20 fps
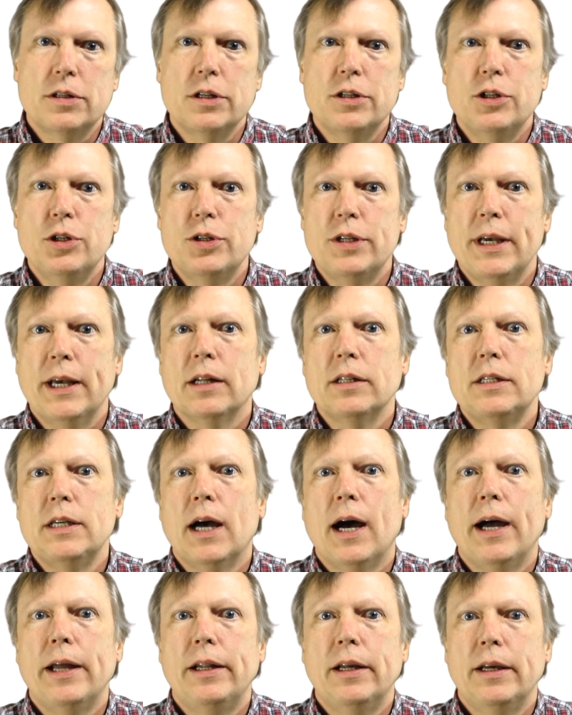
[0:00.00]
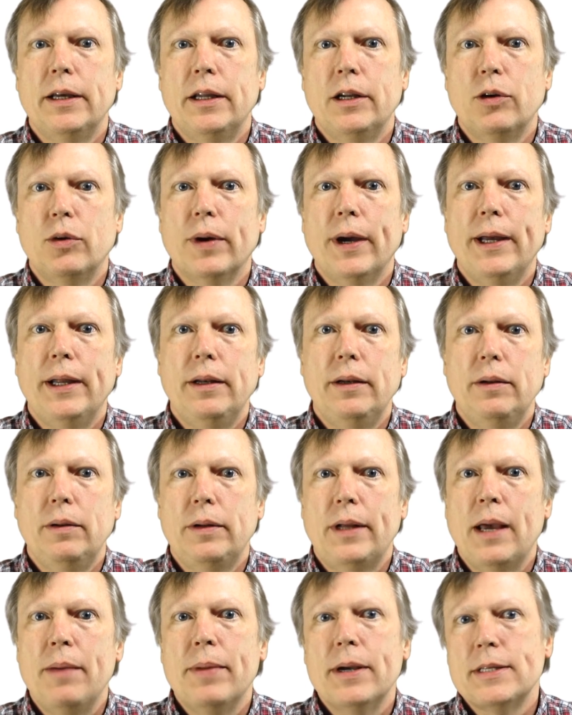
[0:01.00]
is using L T I to integrate
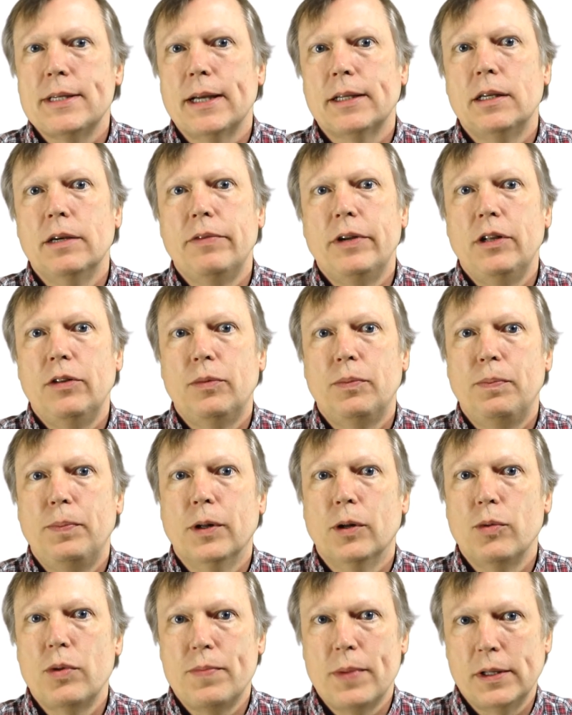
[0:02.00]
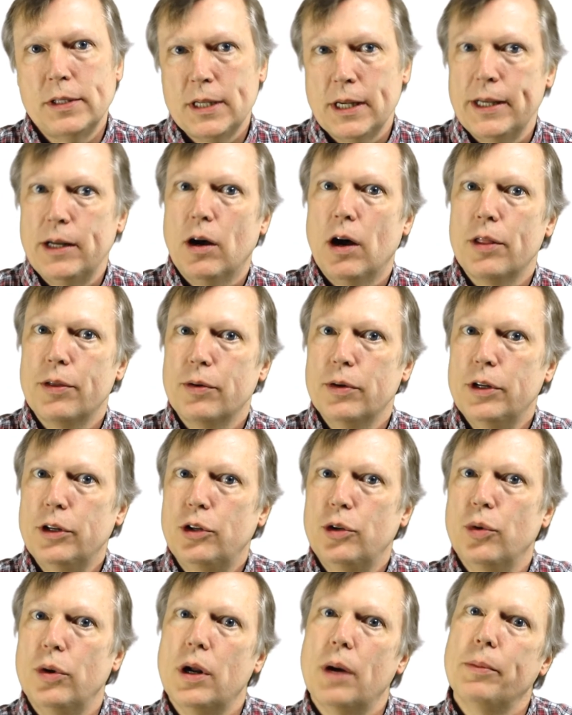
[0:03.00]
game-based activities built with Muzzy Lane Author
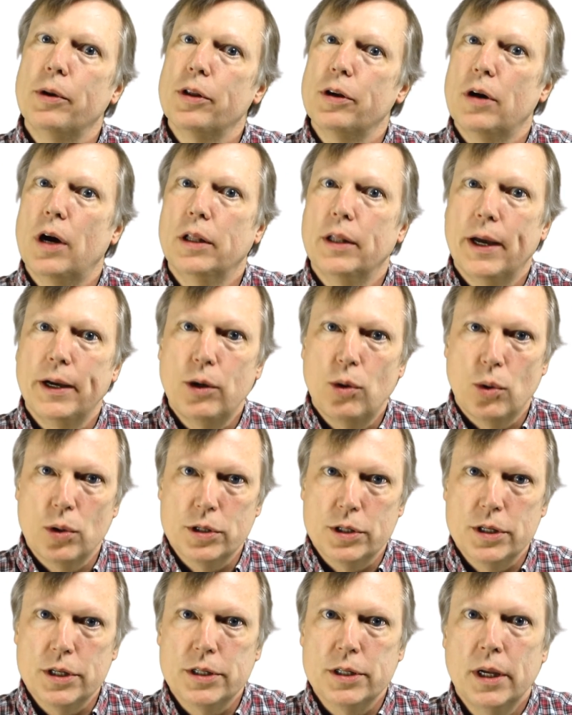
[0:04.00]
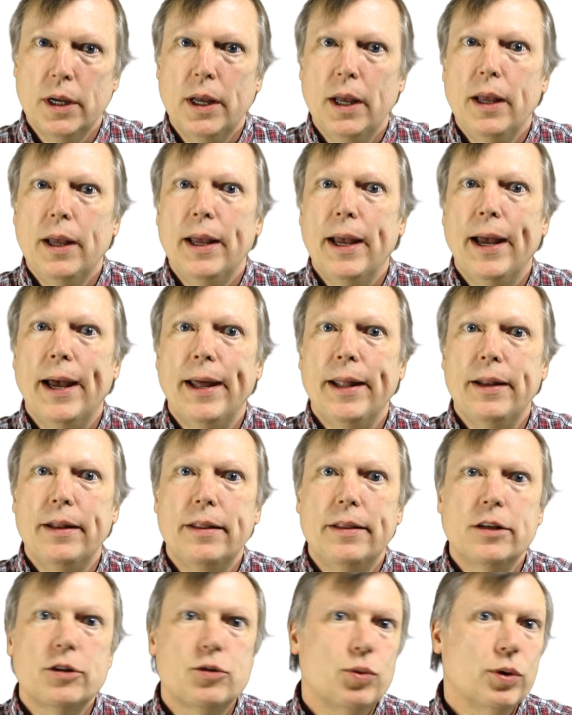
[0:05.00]
into a number of their online courses. And
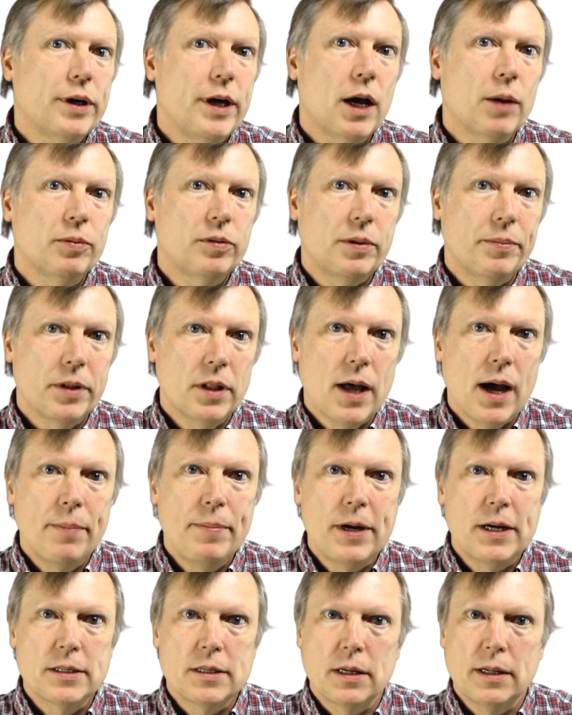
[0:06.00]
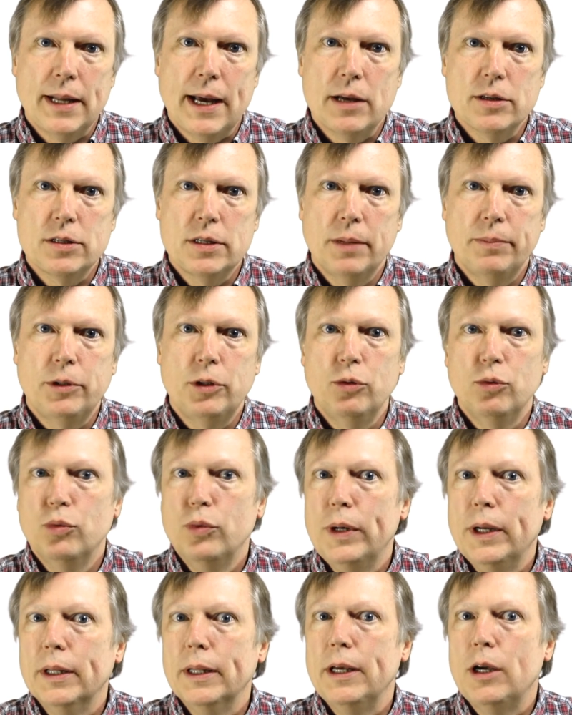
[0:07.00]
this really helps them a lot because it allows them to
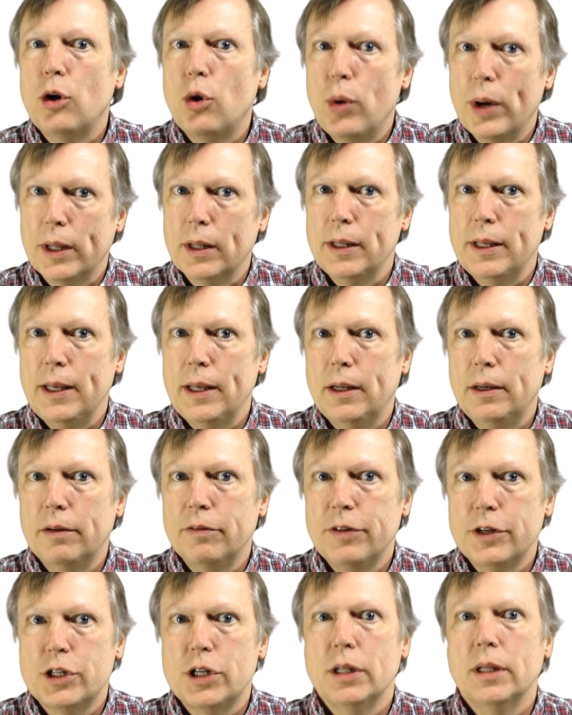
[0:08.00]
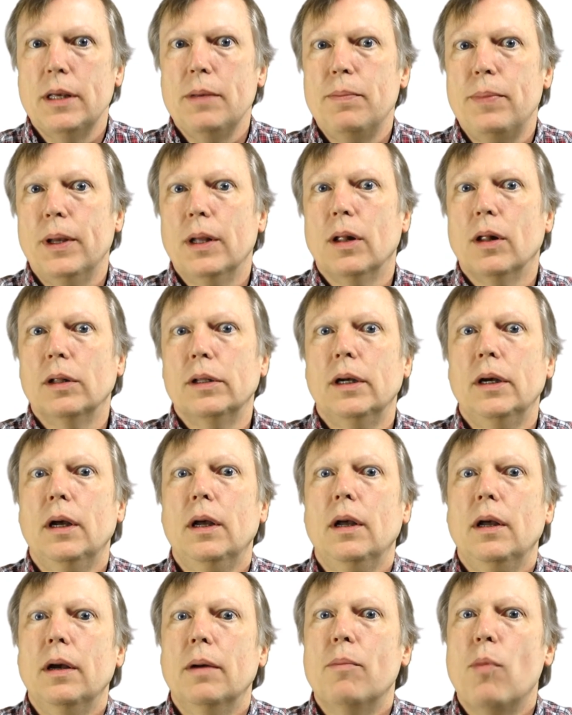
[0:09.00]
really quickly and efficiently build
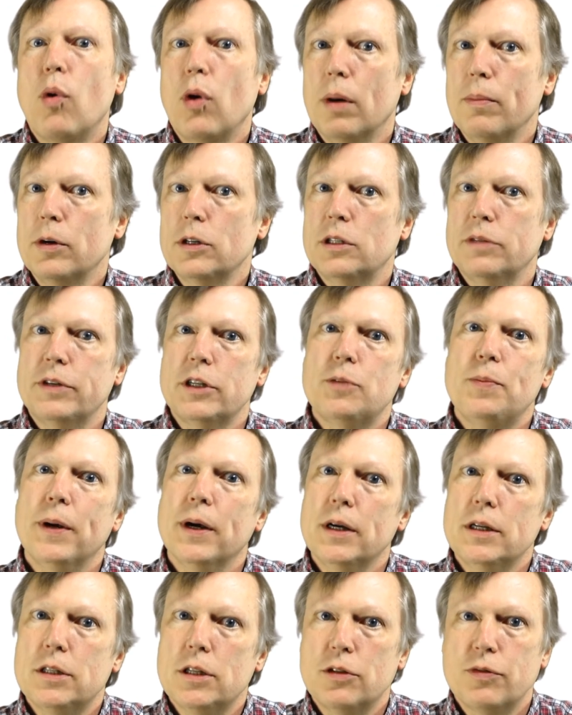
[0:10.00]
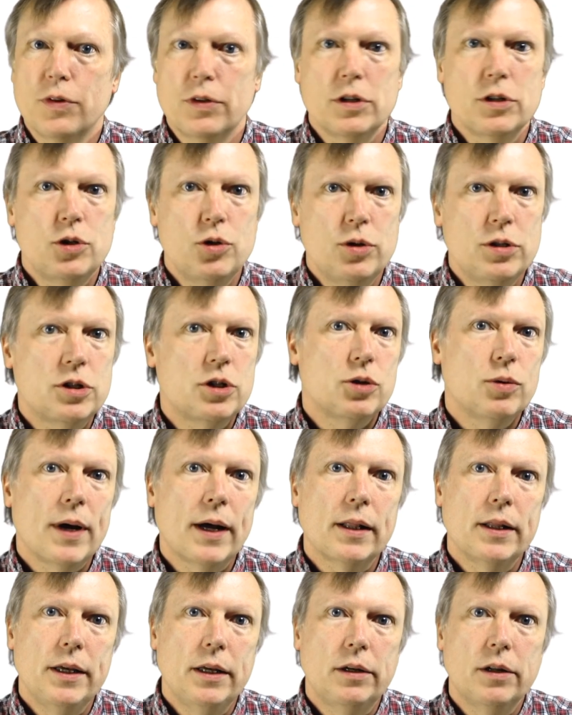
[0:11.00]
more immersive experiences for their students
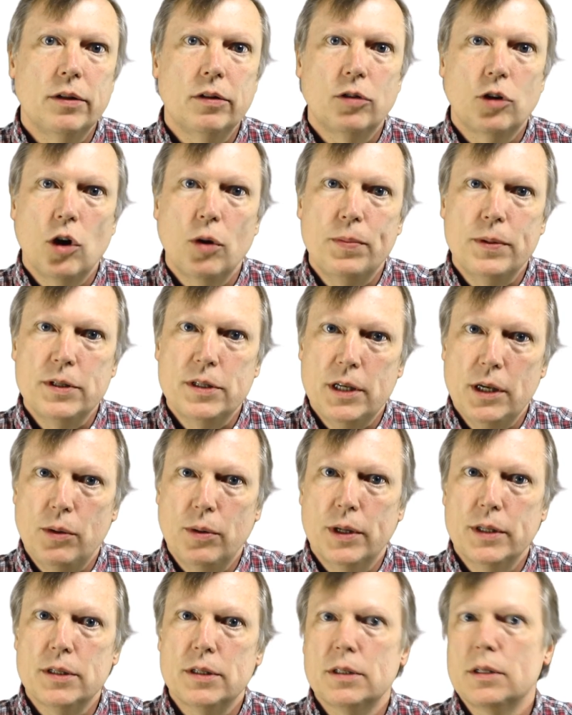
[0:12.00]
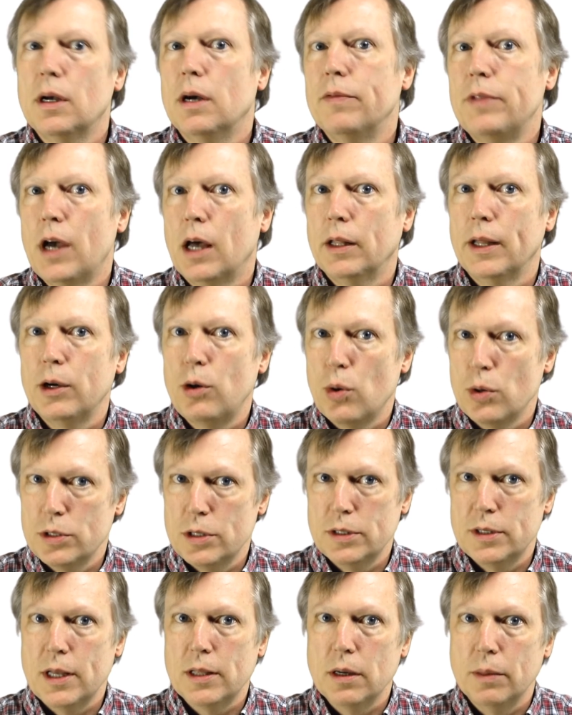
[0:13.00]
directly into the scope and sequence of the online
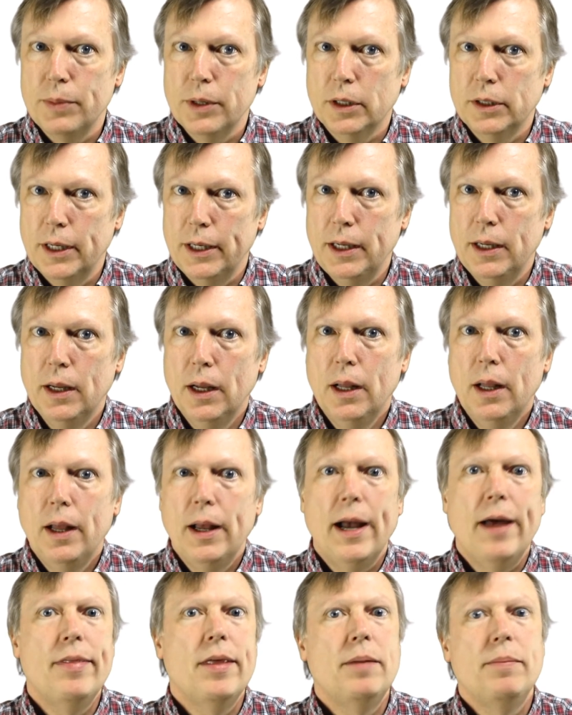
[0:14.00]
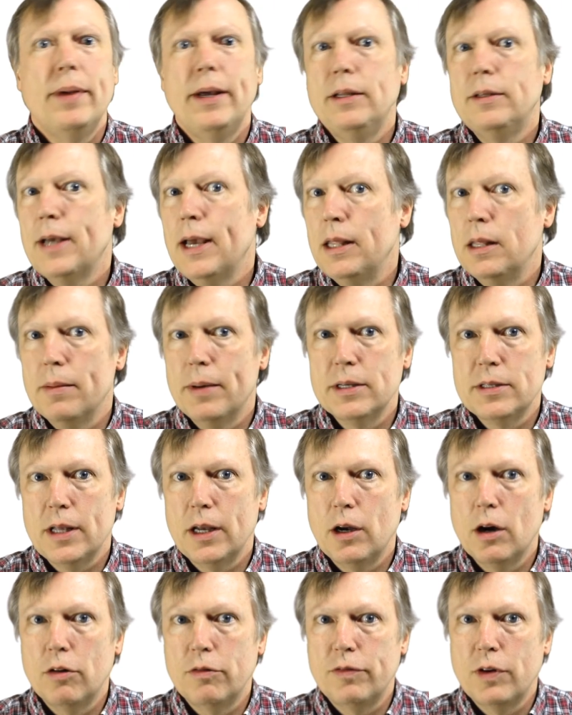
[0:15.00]
courses that they're building, and then maintain them as they
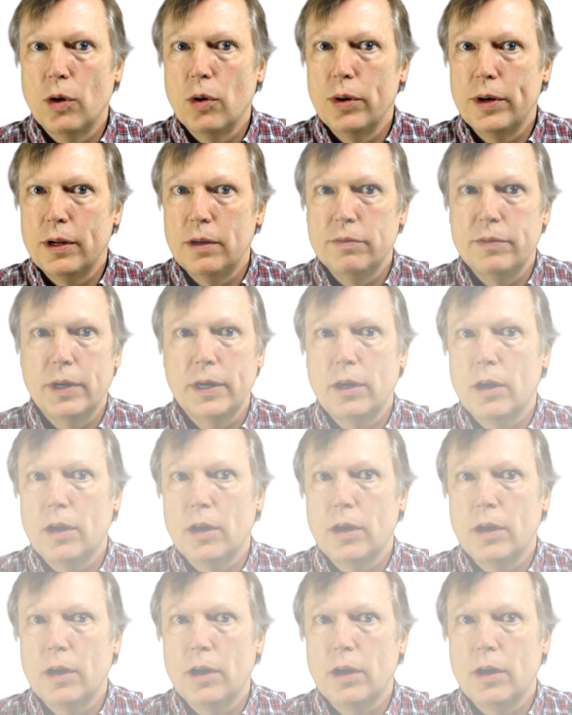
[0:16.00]
go forward in a very